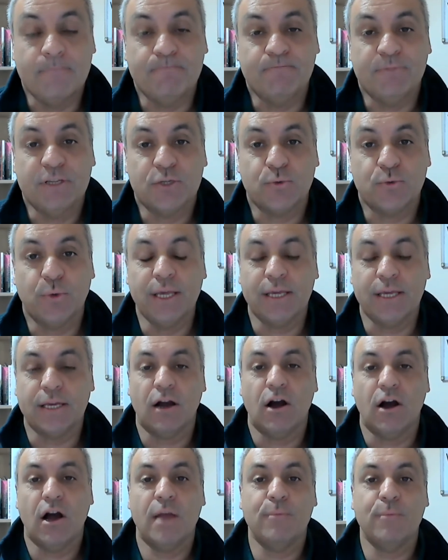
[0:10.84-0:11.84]
this week.
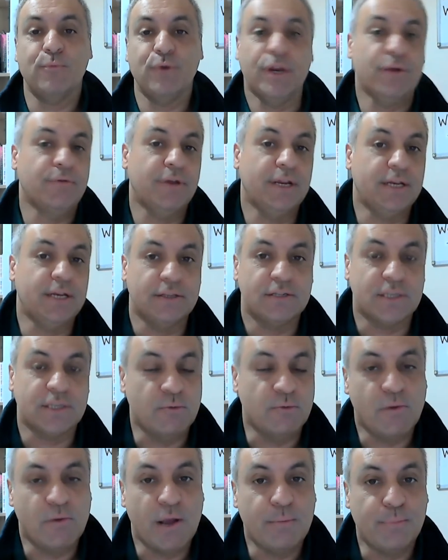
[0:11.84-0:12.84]
I'm rereading some
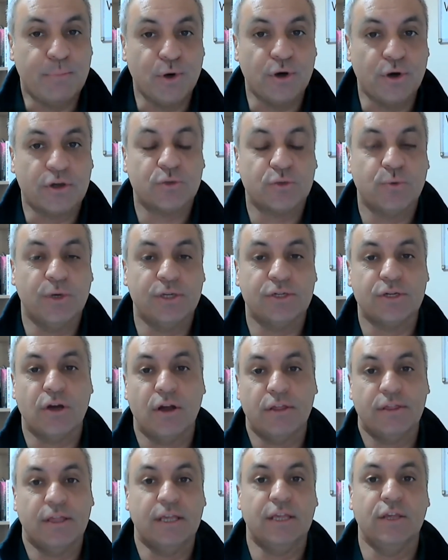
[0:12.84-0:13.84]
of my books, which I
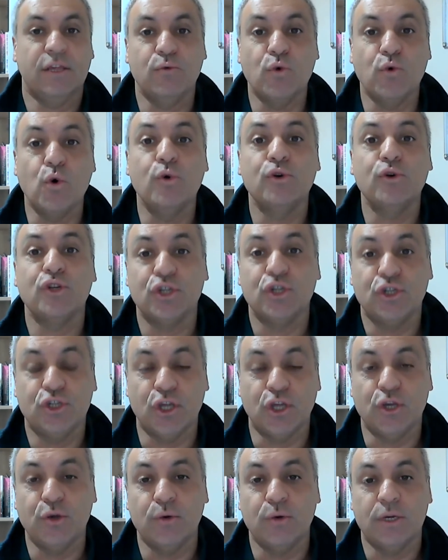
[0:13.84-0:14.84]
think you all should
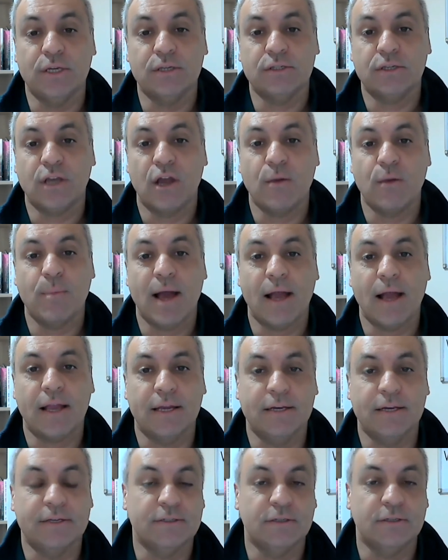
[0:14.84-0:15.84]
do, is go back
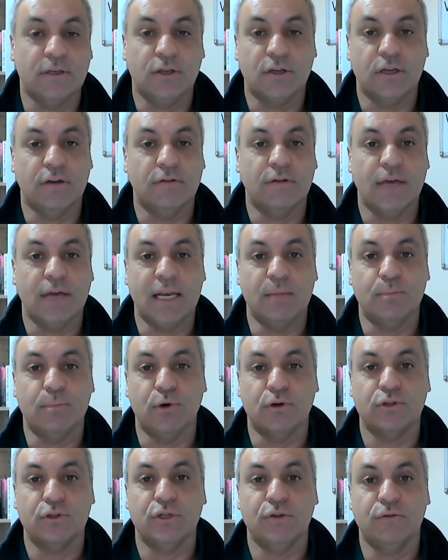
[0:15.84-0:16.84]
and look at any
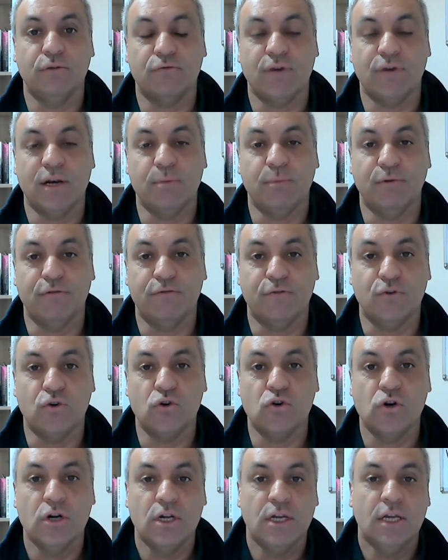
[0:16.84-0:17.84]
books you've read
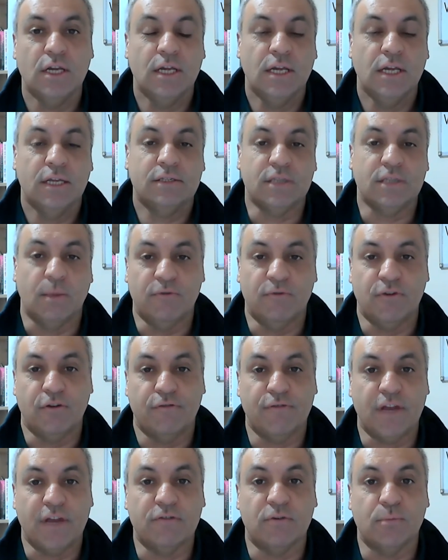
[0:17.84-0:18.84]
before, some of your
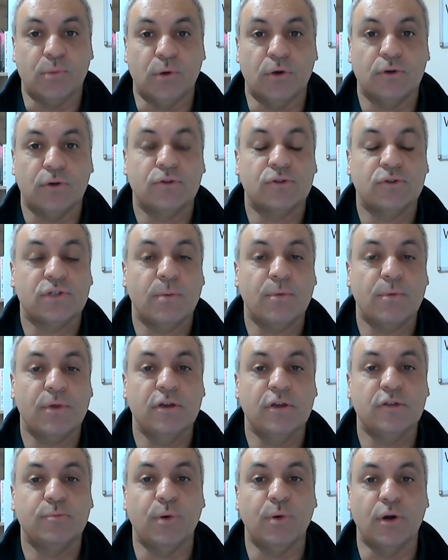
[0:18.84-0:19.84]
favorite books, or some of
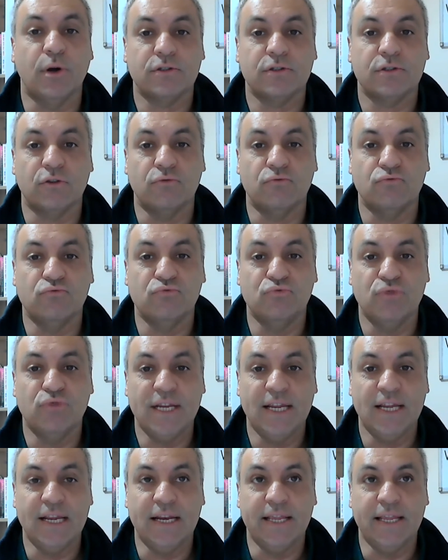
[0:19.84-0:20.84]
those books that
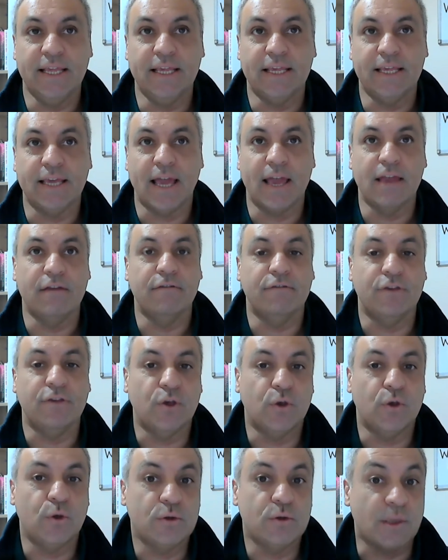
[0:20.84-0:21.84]
really gave
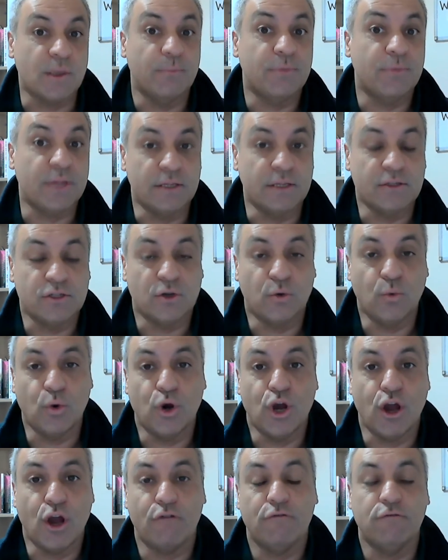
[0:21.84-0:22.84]
you something to
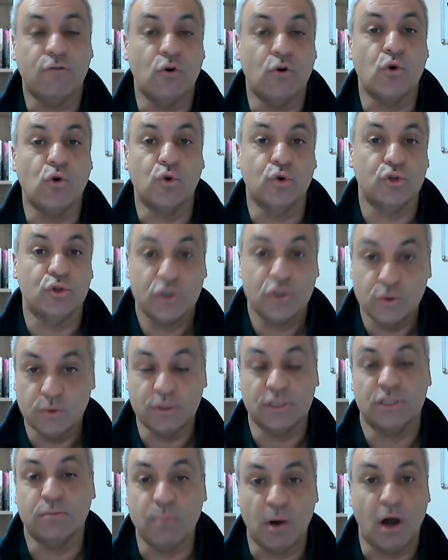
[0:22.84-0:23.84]
work for or to
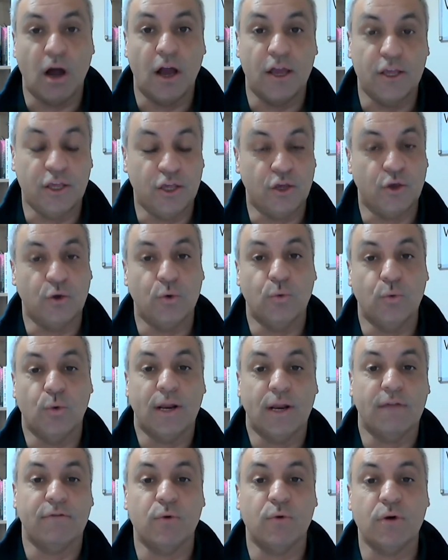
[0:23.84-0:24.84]
inspire you,
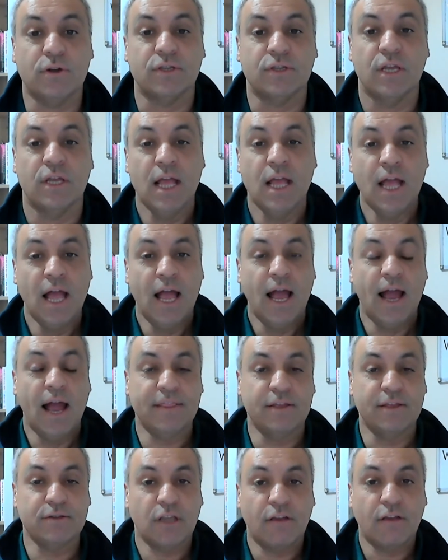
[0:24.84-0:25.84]
whatever it was. And
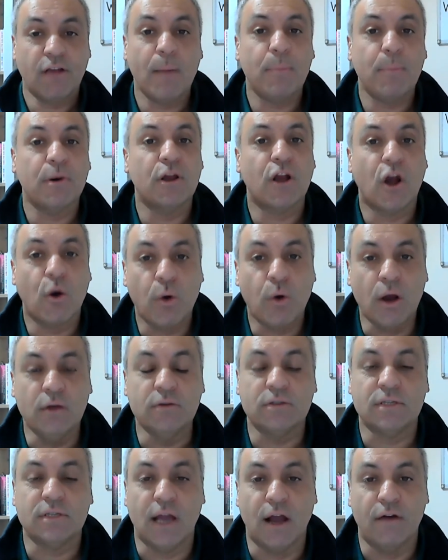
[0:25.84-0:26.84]
there's a couple of
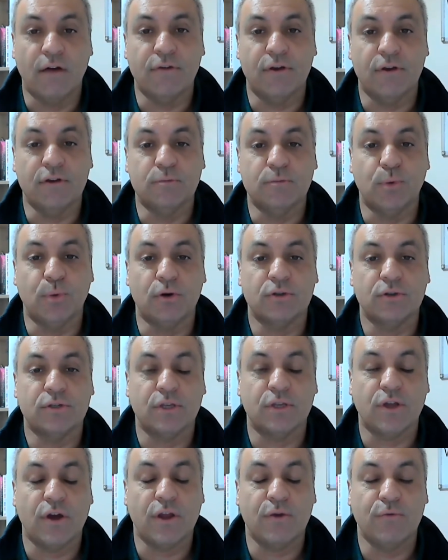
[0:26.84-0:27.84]
quotes out of those books
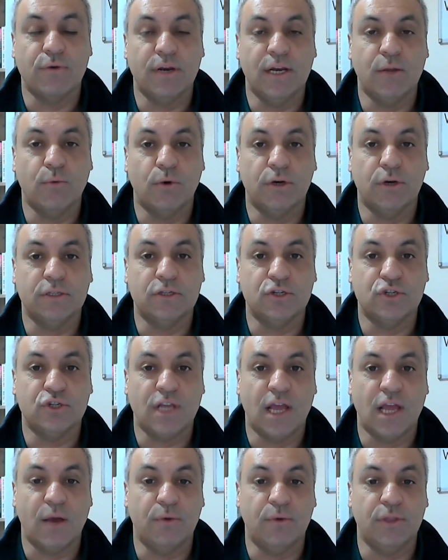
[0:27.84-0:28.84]
that I really wanted to
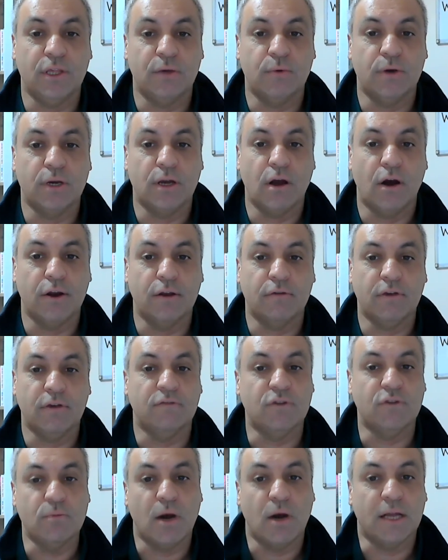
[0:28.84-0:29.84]
share with you and kind of
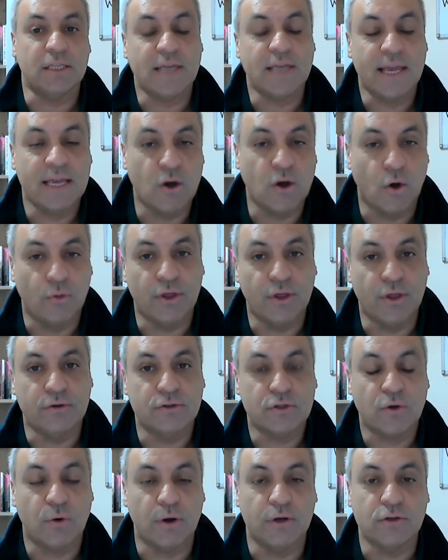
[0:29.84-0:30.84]
give you my take on
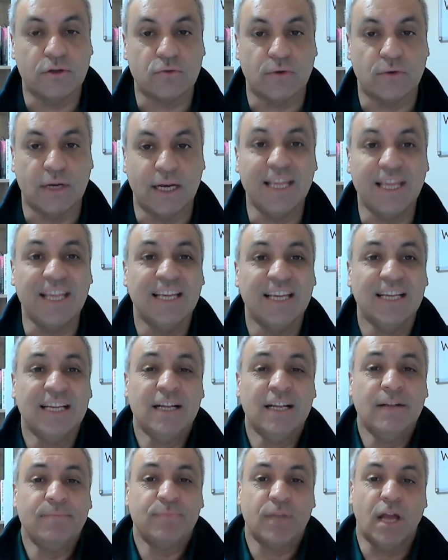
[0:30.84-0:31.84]
those quotes, really.
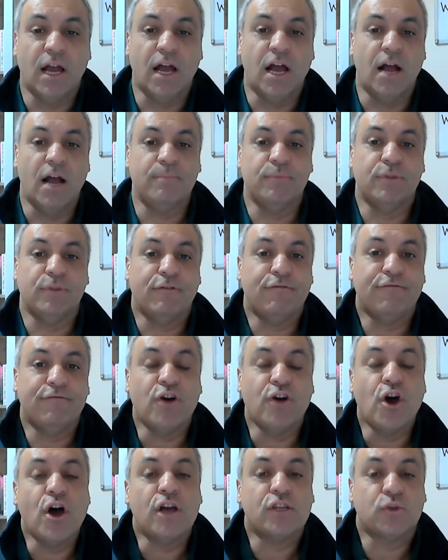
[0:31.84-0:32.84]
The
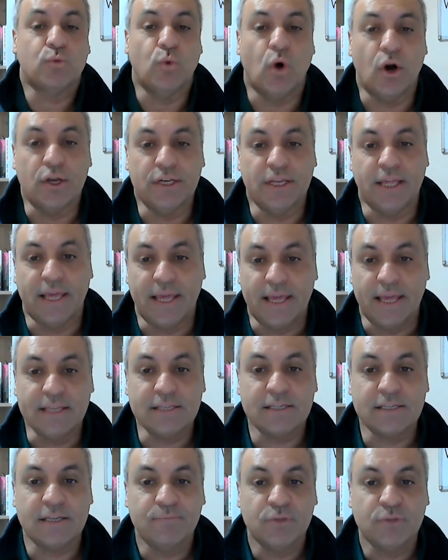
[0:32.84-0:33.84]
first one
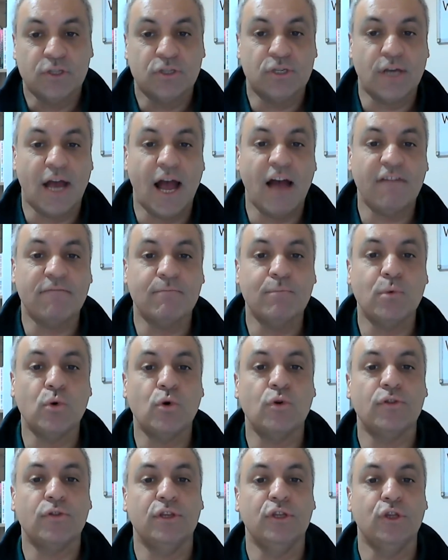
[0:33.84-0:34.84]
is to have
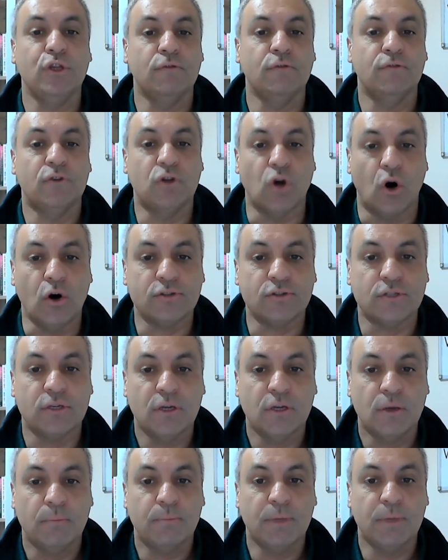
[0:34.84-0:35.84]
more than you've got,
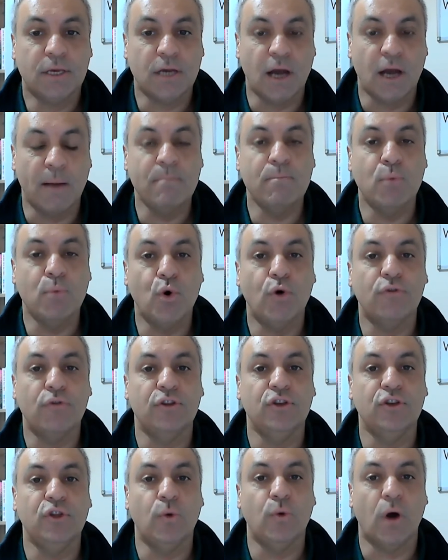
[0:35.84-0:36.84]
become more
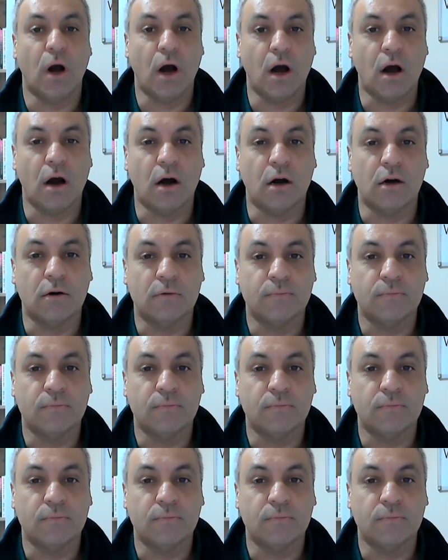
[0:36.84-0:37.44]
than you are.